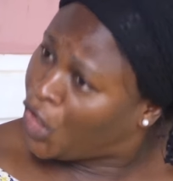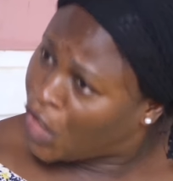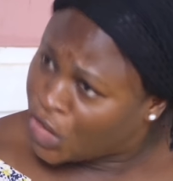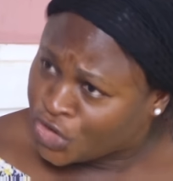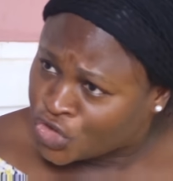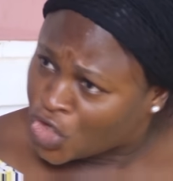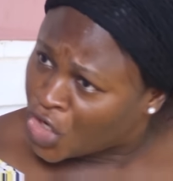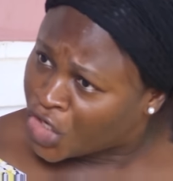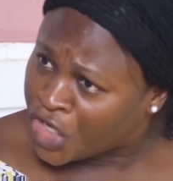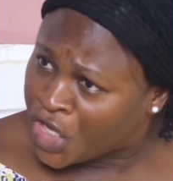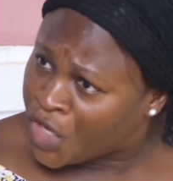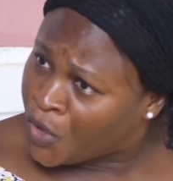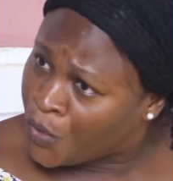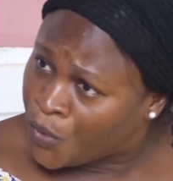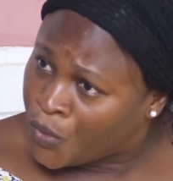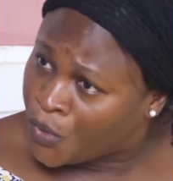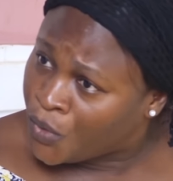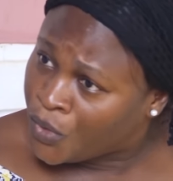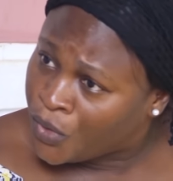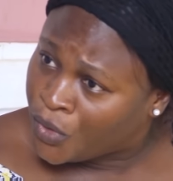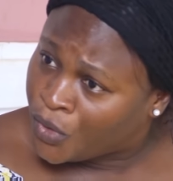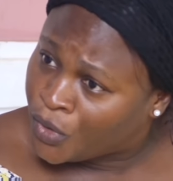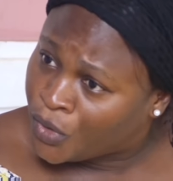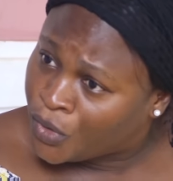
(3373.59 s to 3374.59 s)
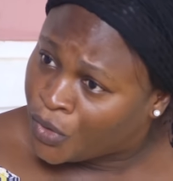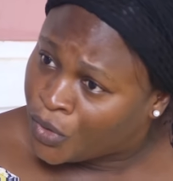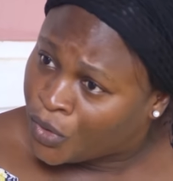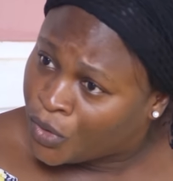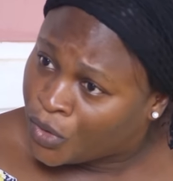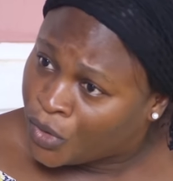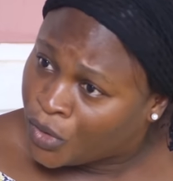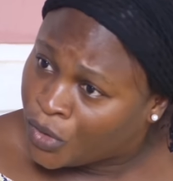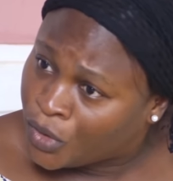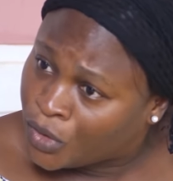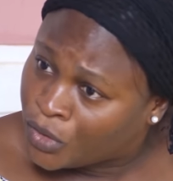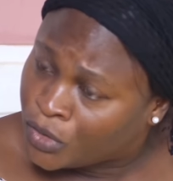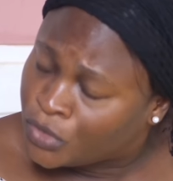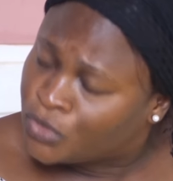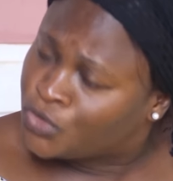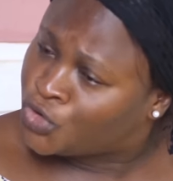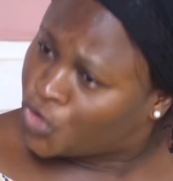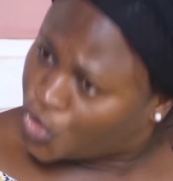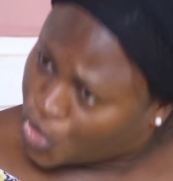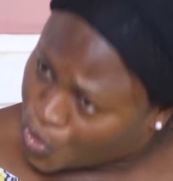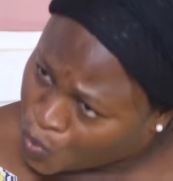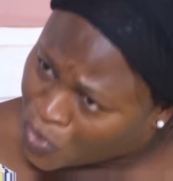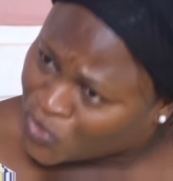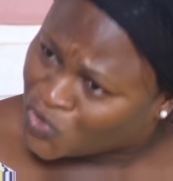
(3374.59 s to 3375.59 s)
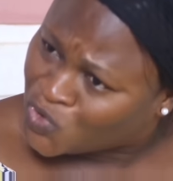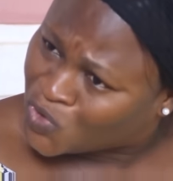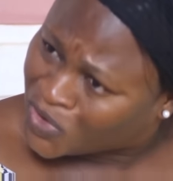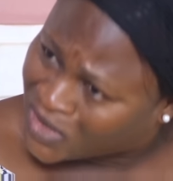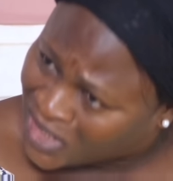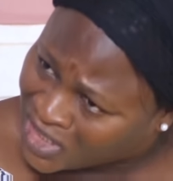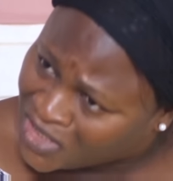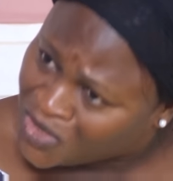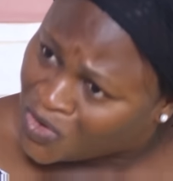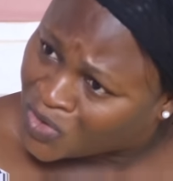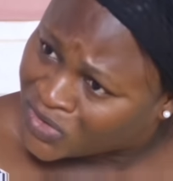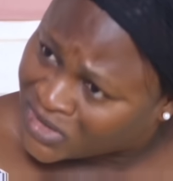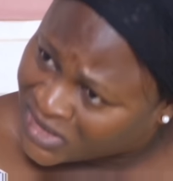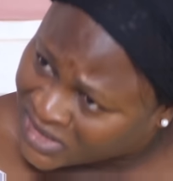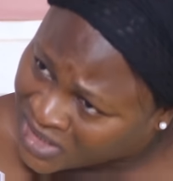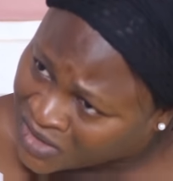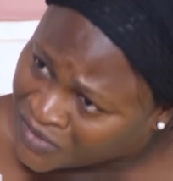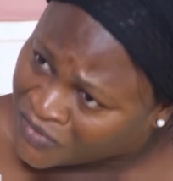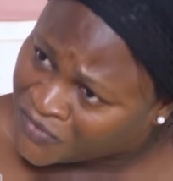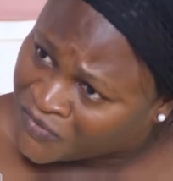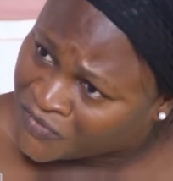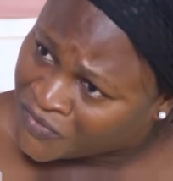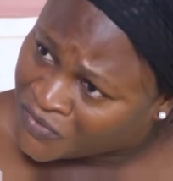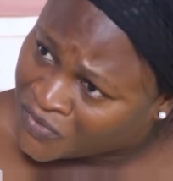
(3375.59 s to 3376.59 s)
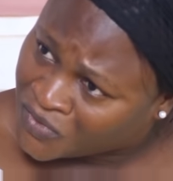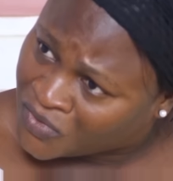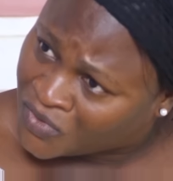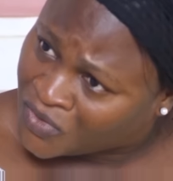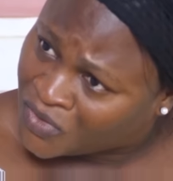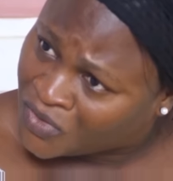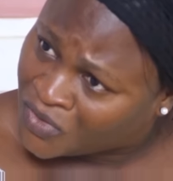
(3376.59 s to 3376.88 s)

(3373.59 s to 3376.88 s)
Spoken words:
Do you want to kill yourself?